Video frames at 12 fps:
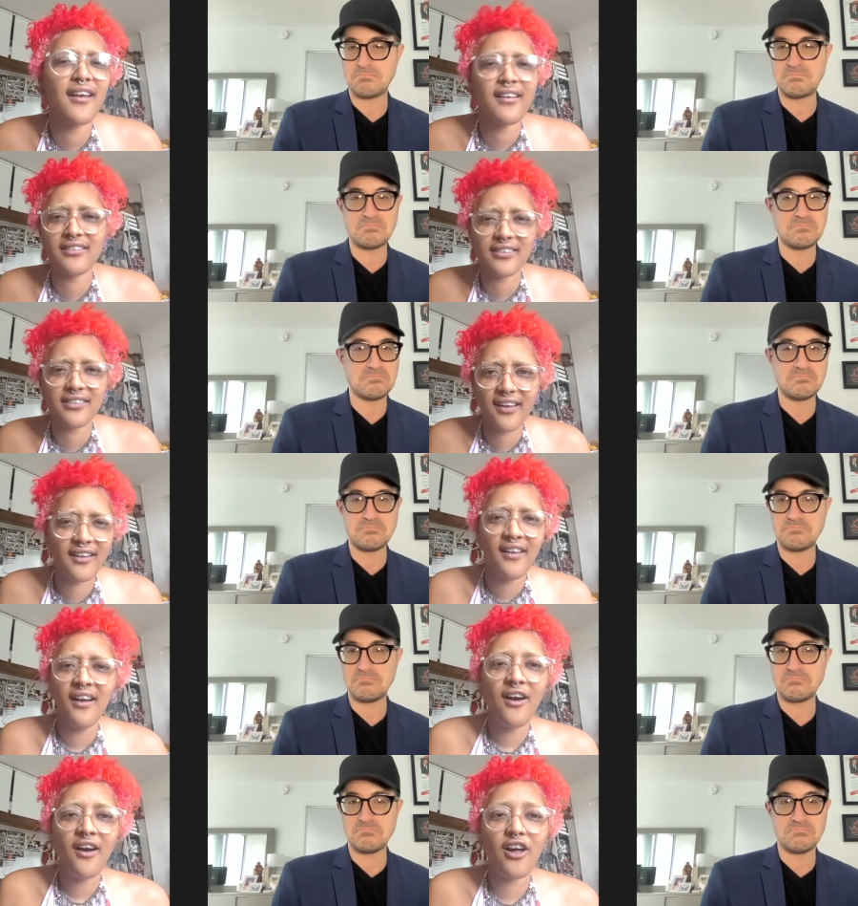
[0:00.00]
Speaker 1: and like
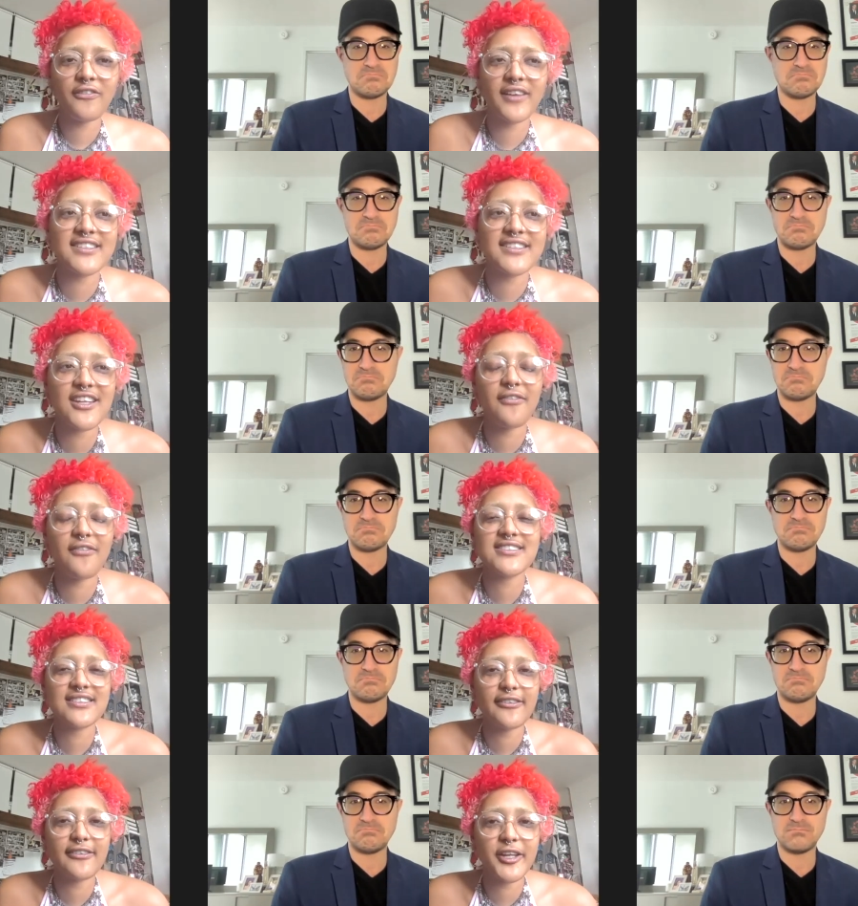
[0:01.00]
all of that stuff. It's
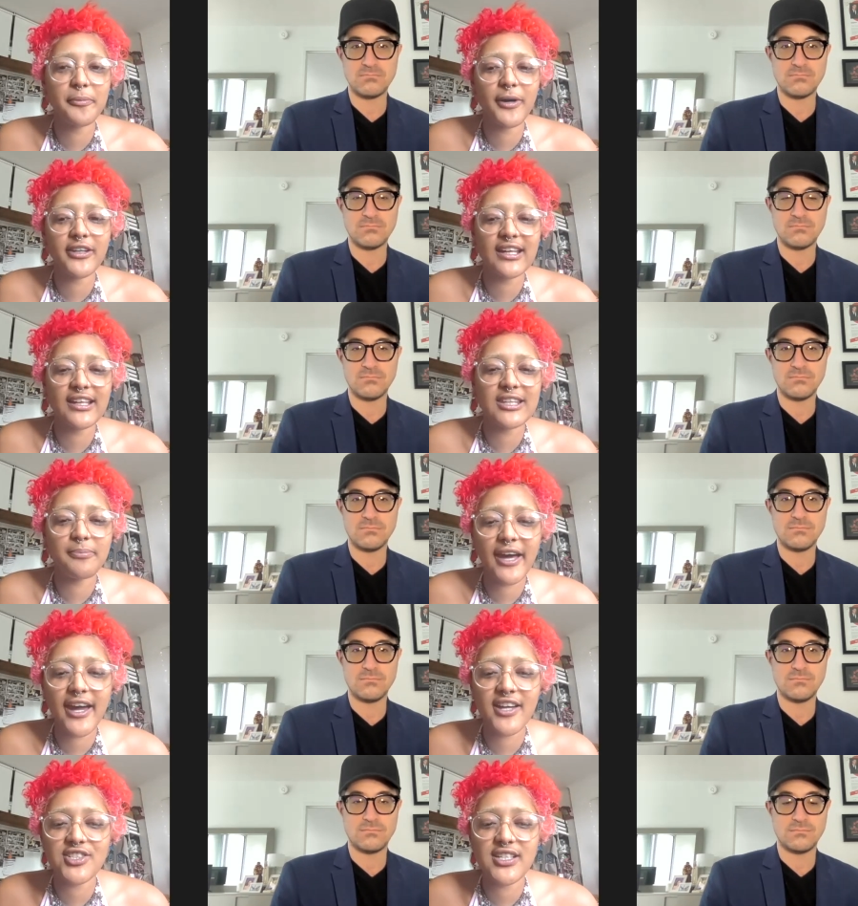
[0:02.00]
literally about like the
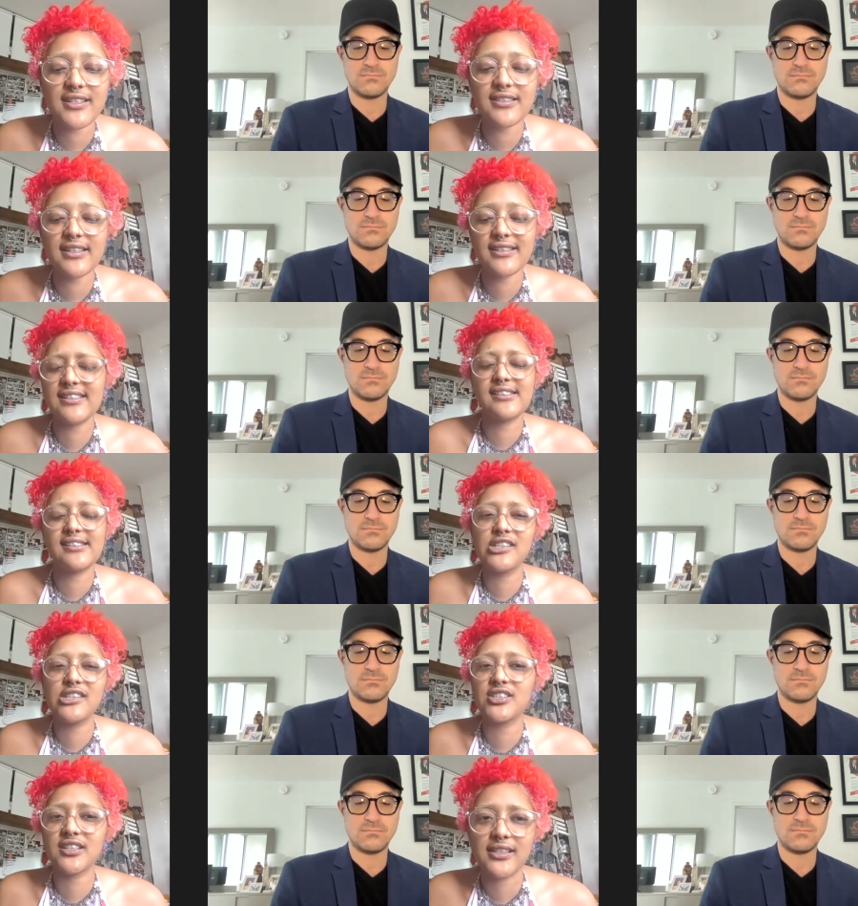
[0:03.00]
passion and
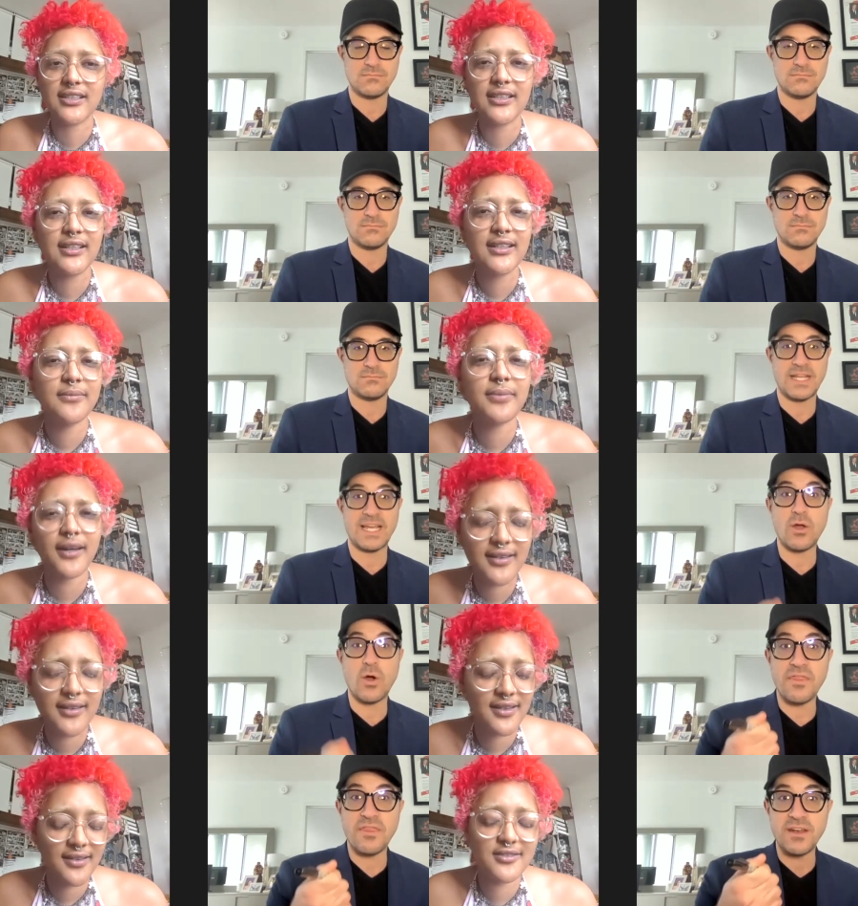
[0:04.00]
intention behind and
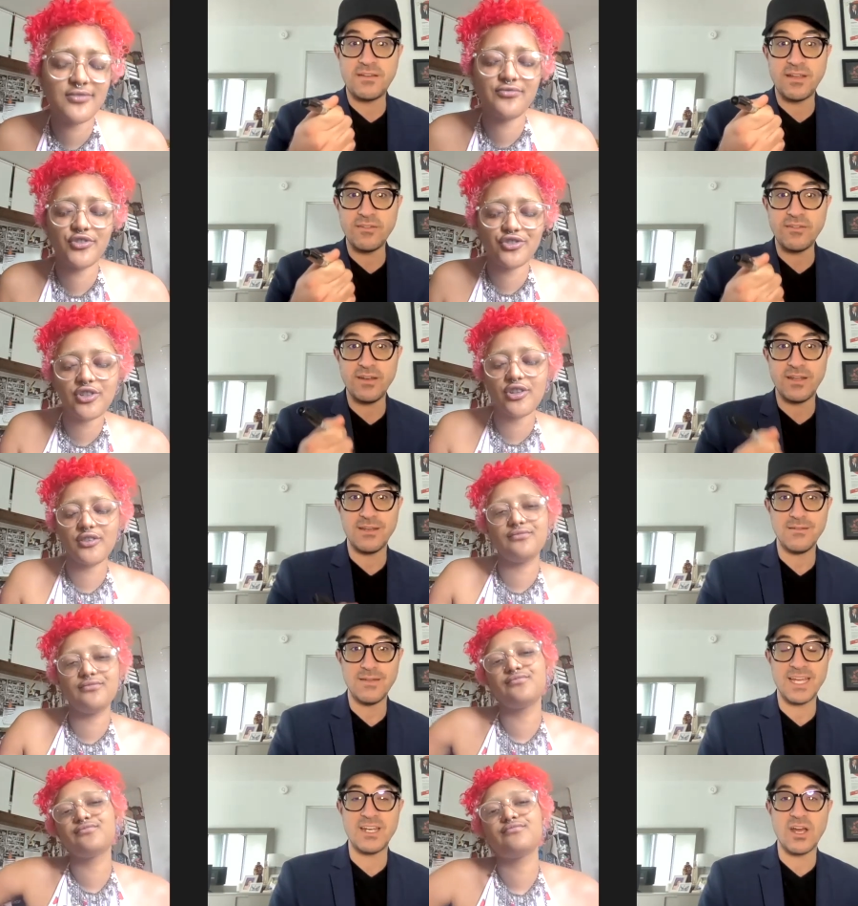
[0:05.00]
Speaker 2: authenticity
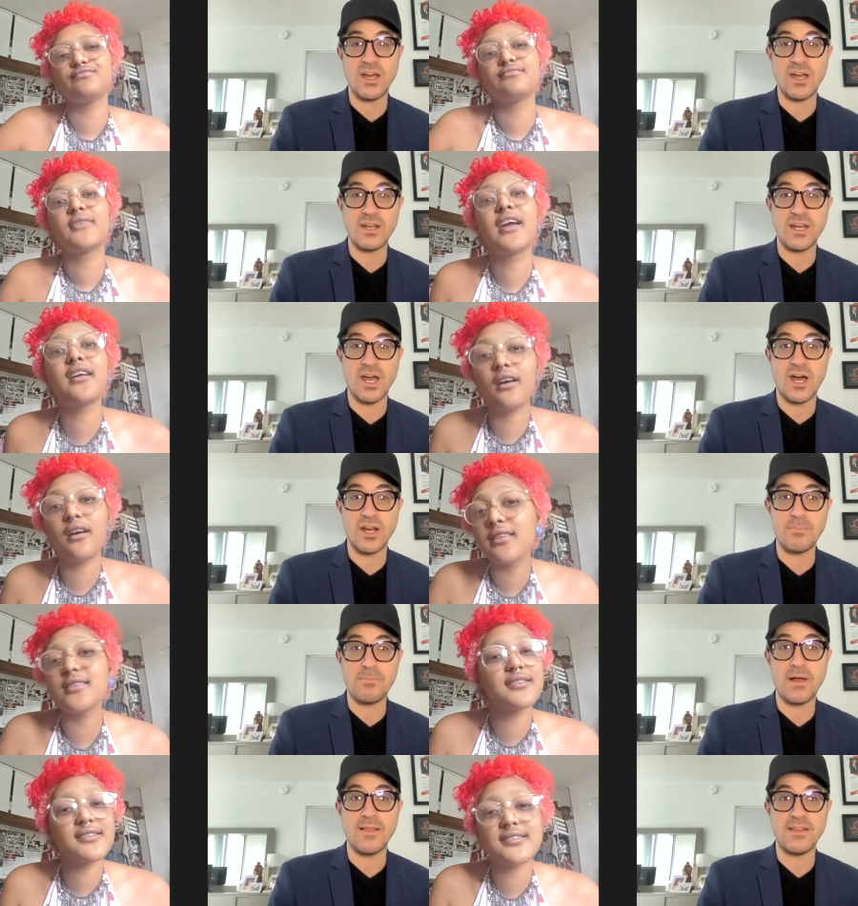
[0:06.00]
in an, an
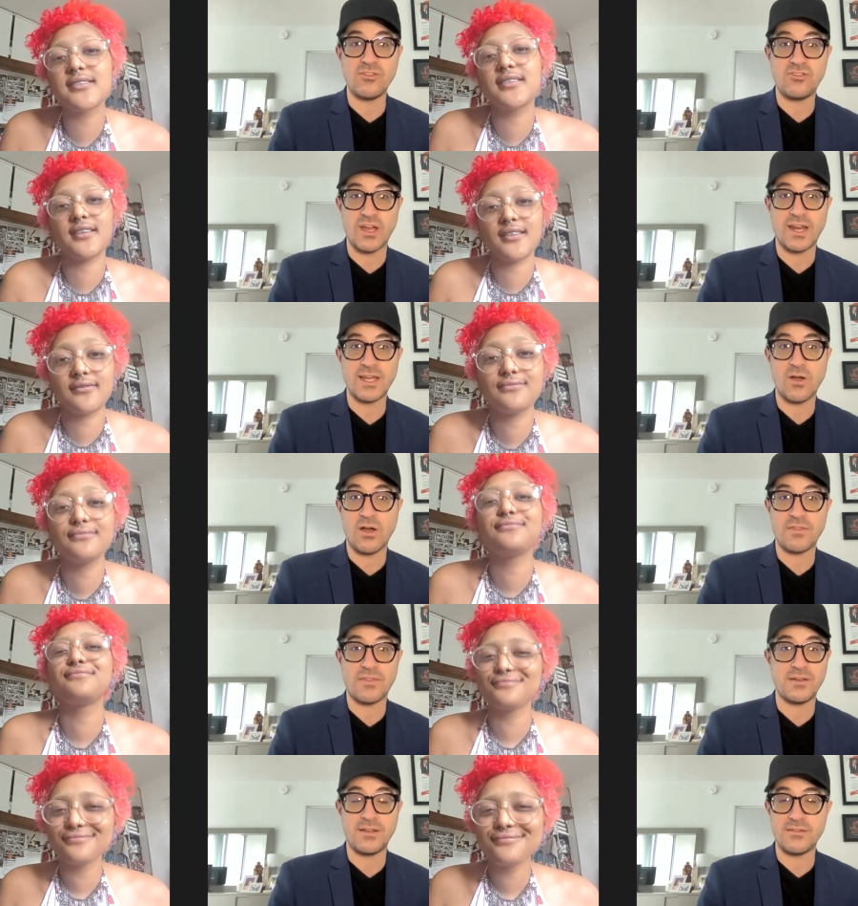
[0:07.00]
unapologetic authenticity.
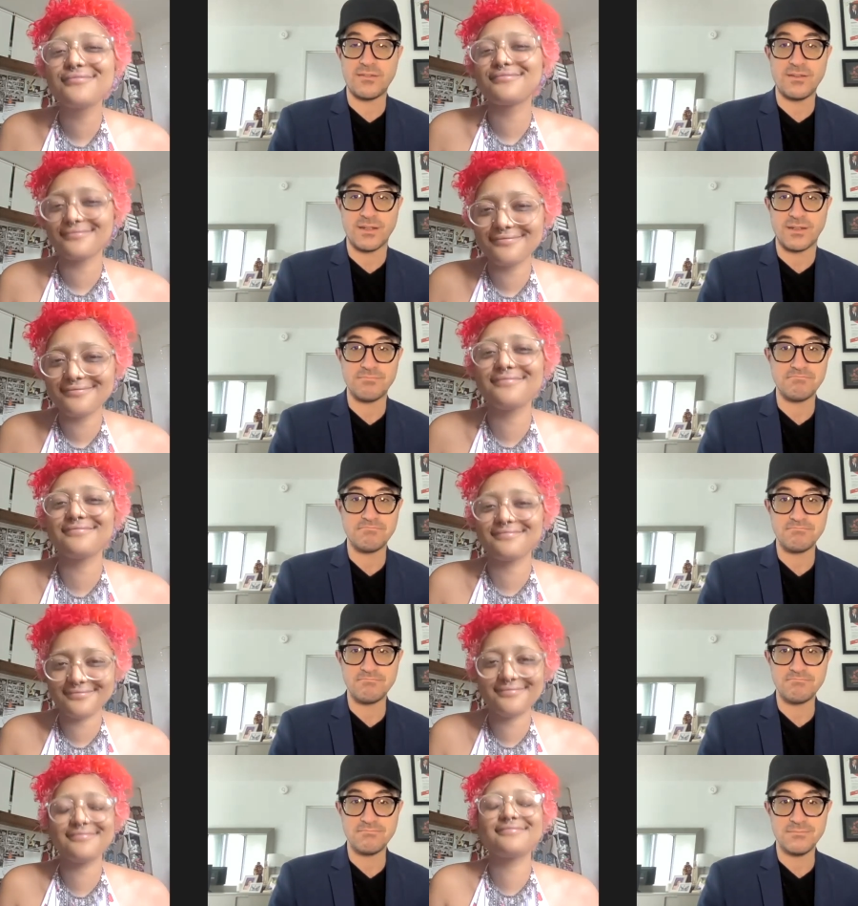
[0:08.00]
authenticity.
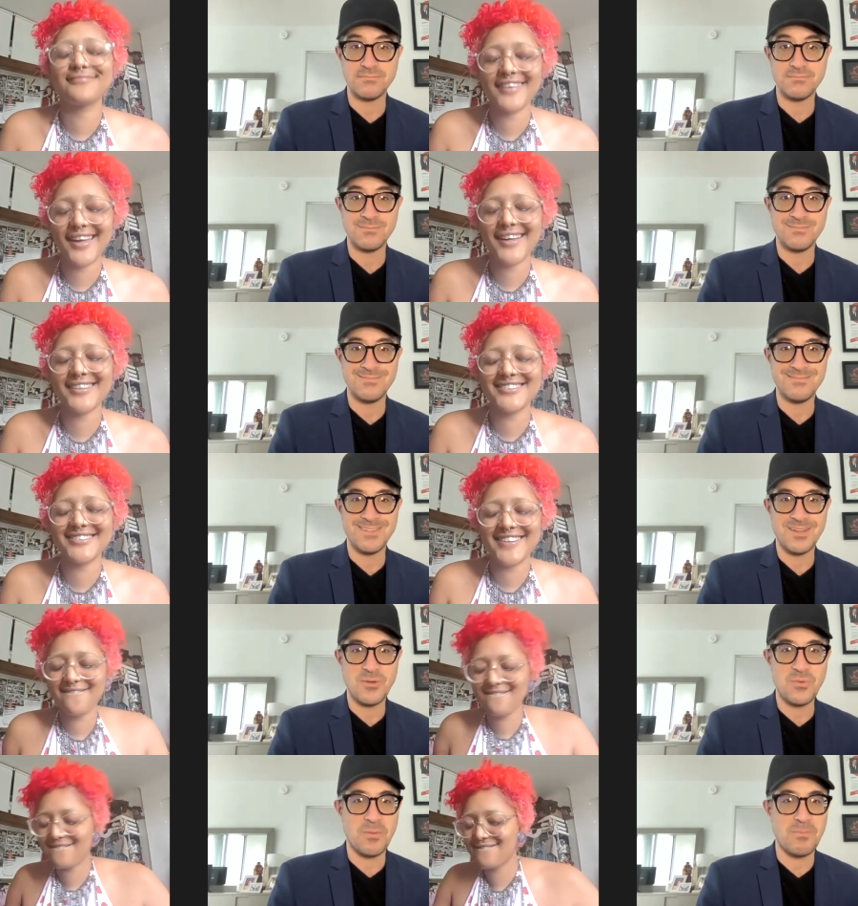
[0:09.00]
Yes.
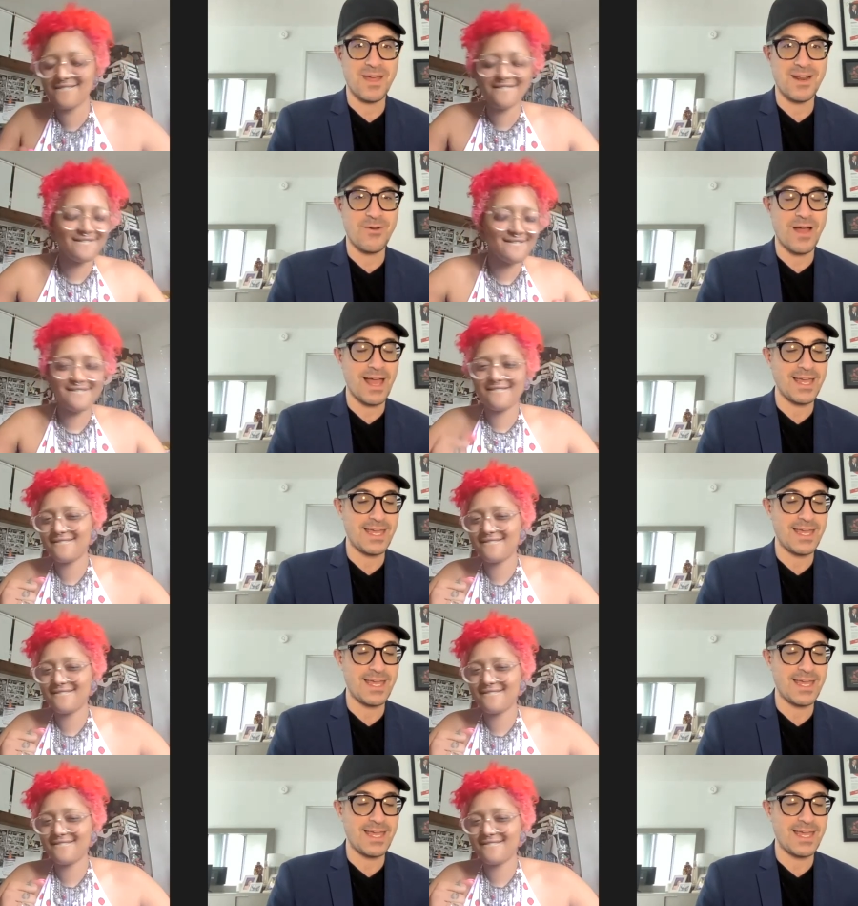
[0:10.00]
Well, Meadow, I